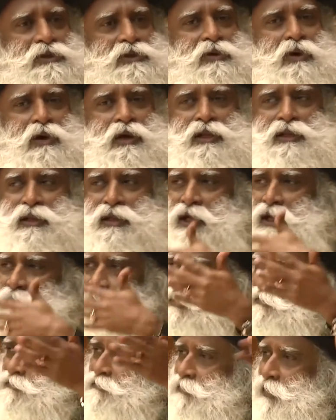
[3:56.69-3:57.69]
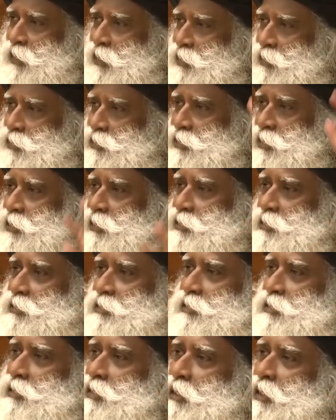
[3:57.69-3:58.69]
it's gone in the name of various
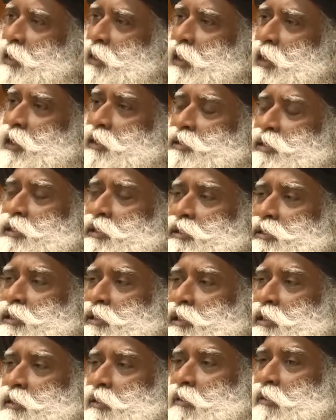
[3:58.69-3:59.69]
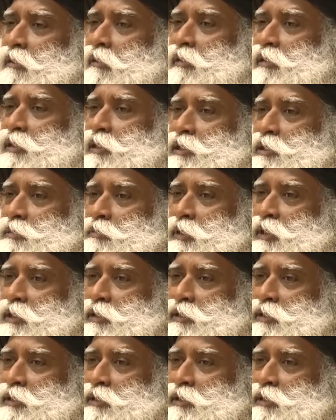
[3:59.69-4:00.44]
things. Essentially, all this